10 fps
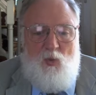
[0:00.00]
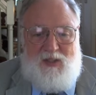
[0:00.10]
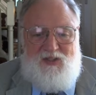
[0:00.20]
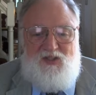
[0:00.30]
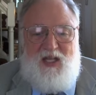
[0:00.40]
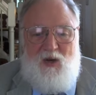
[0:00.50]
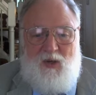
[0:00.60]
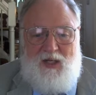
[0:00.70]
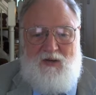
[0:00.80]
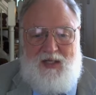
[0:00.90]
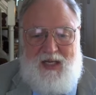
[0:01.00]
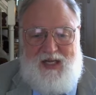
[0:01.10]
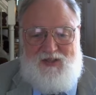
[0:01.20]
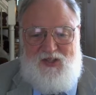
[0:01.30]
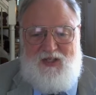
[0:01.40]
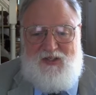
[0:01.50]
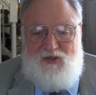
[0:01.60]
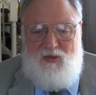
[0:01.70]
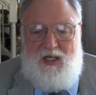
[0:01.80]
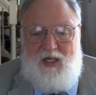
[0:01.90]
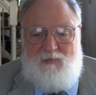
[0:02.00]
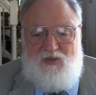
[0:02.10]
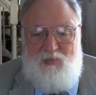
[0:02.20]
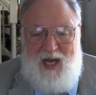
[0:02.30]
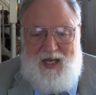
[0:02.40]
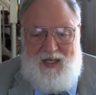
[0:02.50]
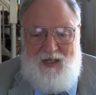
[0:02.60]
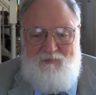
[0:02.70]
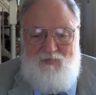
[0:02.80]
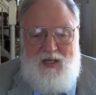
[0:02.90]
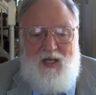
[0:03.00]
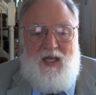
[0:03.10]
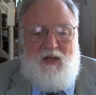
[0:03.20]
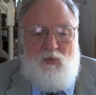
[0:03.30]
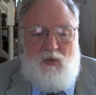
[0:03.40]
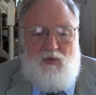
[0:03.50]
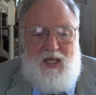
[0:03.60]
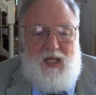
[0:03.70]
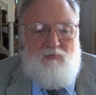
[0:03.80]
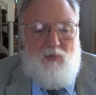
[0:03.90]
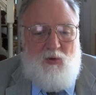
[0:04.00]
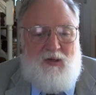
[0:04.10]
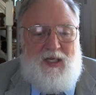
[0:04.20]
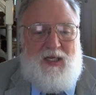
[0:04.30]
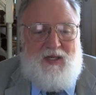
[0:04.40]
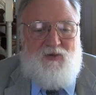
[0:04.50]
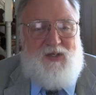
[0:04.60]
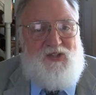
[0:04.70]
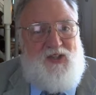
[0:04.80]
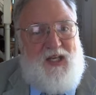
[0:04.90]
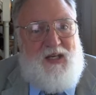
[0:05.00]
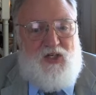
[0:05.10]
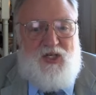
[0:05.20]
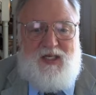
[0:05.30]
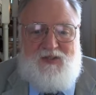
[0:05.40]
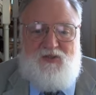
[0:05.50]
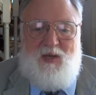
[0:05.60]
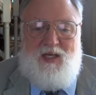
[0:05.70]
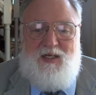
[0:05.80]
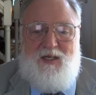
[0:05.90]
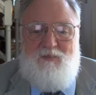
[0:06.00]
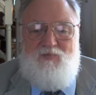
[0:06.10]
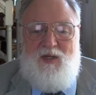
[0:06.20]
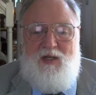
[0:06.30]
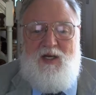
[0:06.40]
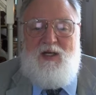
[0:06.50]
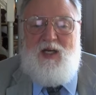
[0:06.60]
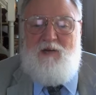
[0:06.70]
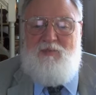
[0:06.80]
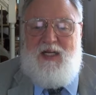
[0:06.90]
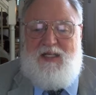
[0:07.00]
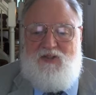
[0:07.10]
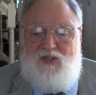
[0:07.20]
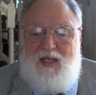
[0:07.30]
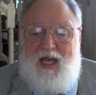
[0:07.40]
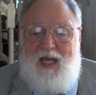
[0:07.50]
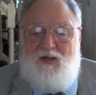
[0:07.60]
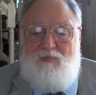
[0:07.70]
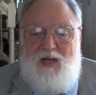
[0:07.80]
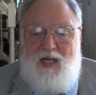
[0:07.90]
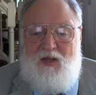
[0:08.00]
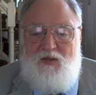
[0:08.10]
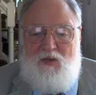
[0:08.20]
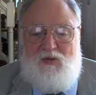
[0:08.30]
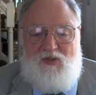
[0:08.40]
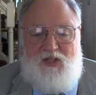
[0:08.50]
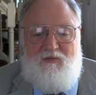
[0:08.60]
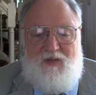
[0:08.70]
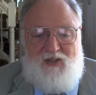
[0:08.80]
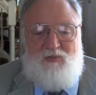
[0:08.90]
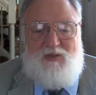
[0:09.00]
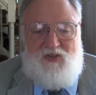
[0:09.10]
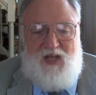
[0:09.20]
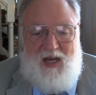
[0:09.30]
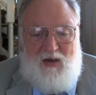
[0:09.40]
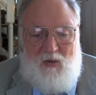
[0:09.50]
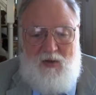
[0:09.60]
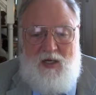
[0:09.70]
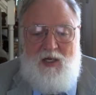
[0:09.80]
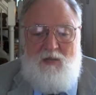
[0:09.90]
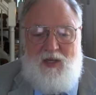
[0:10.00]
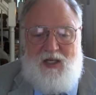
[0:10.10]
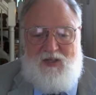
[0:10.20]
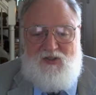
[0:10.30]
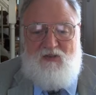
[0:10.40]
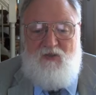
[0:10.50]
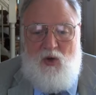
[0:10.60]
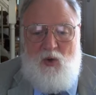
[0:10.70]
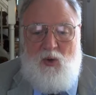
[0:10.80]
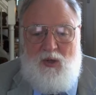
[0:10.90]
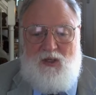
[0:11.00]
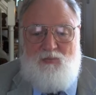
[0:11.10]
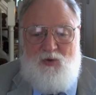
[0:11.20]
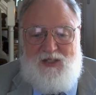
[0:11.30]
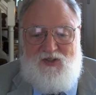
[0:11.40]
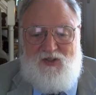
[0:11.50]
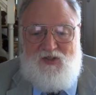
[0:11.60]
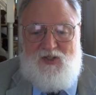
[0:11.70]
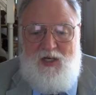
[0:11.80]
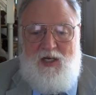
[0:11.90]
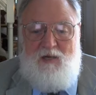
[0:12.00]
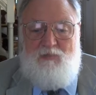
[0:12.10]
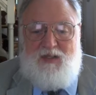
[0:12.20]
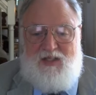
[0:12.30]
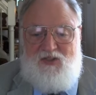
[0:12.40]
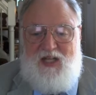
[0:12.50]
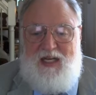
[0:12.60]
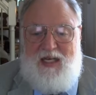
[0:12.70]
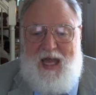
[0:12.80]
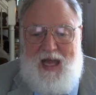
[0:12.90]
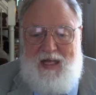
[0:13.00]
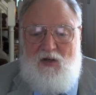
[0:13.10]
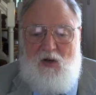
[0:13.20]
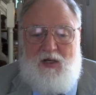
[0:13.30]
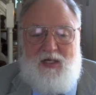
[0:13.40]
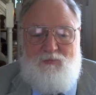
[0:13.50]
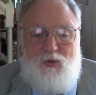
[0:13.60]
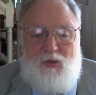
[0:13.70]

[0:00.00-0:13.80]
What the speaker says: Once the oil and gas industry comes back, it will need more electricity, she explained. Companies can't make those investments now because of low oil prices, but the state can look at